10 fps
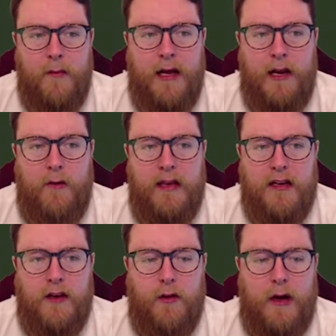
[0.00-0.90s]

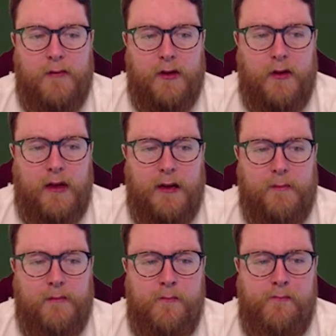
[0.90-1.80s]
Bellerin not having a good
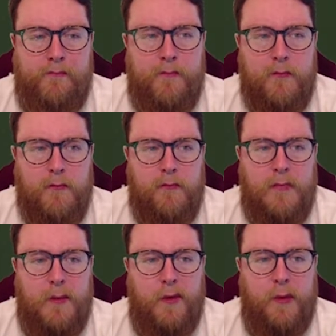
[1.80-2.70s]
game.
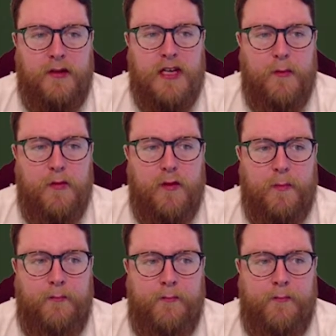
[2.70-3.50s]
Maybe we bring Chambers on.